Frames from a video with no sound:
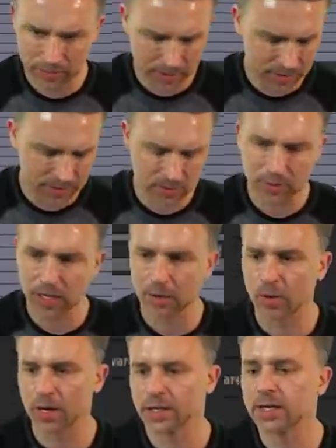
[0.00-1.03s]
This is what I
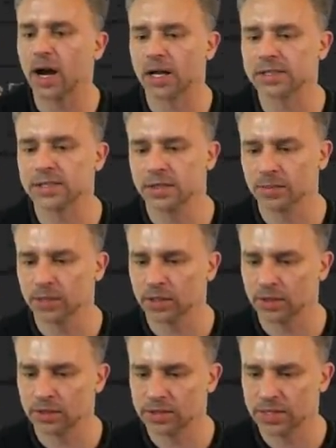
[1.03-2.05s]
wanted, Gaussian
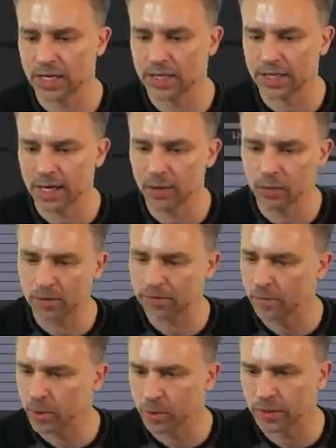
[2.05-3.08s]
blur. Taking that, we're
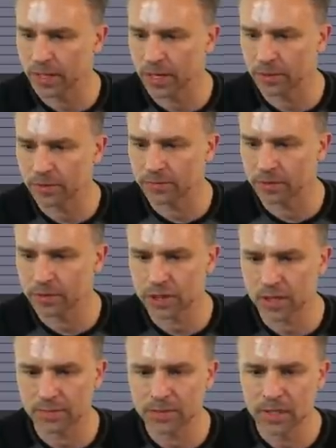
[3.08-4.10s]
familiar with that with
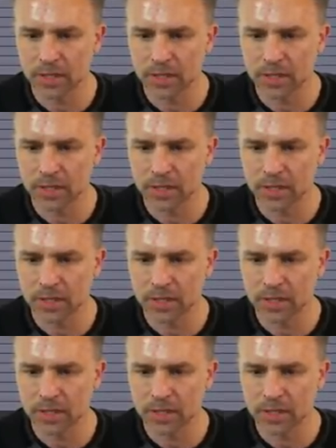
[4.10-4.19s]
Photoshop.